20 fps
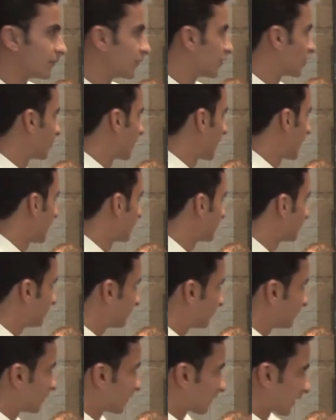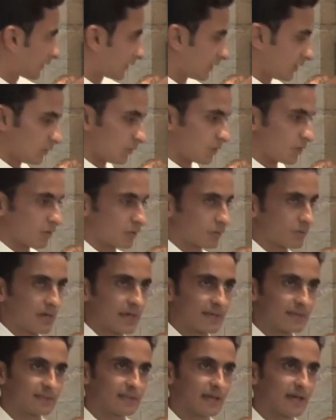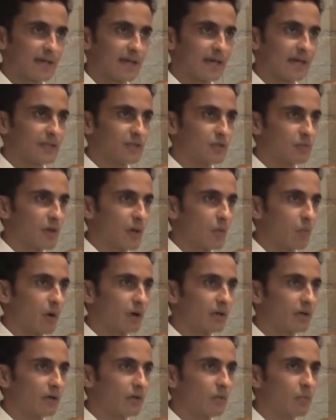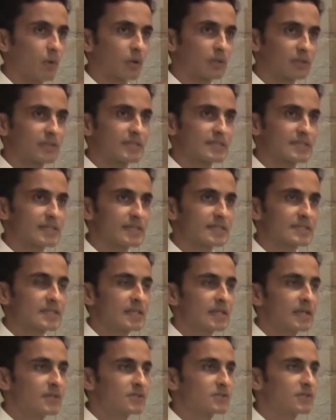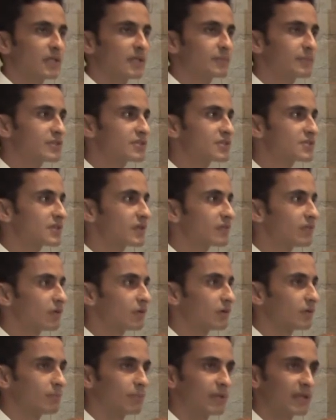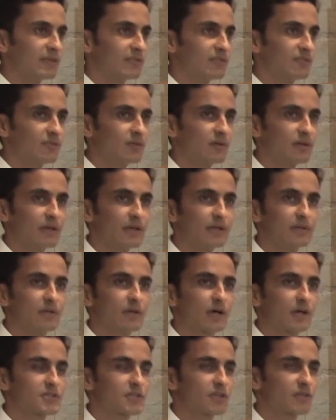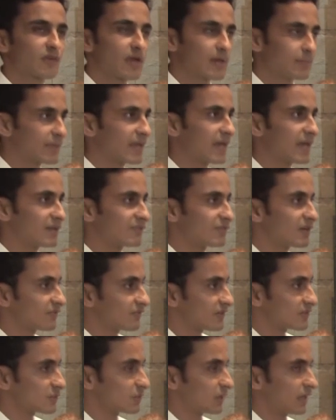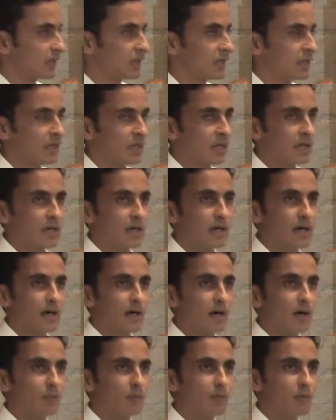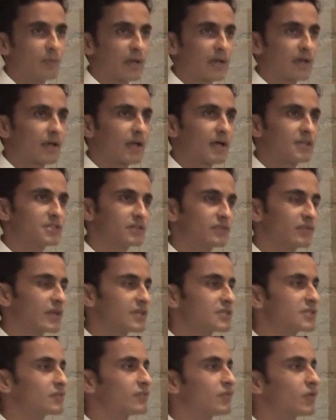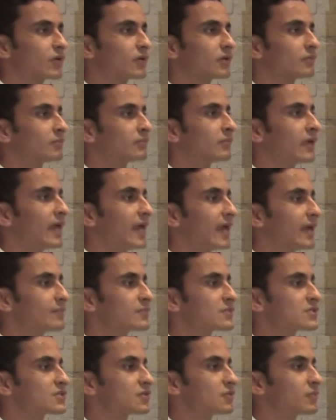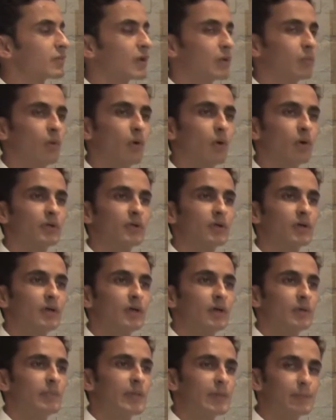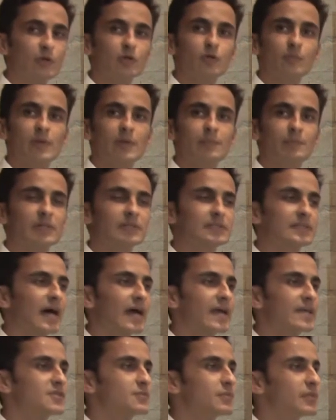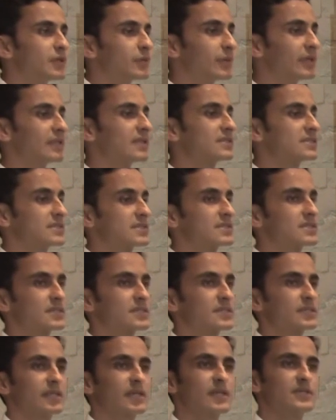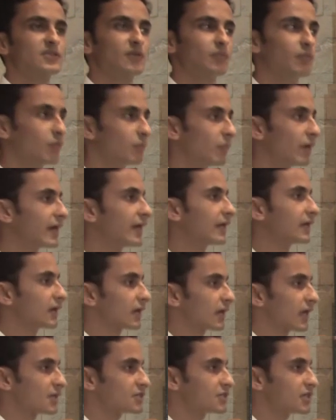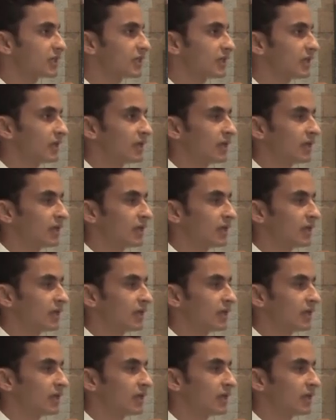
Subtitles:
You may look at the logo right there and you may wonder what this is. So let me just give you a brief introduction of MKFF as well. Mumbai-Karachi Friendship Forum aims to promote people-to-people ties between the sister cities of Mumbai and Karachi.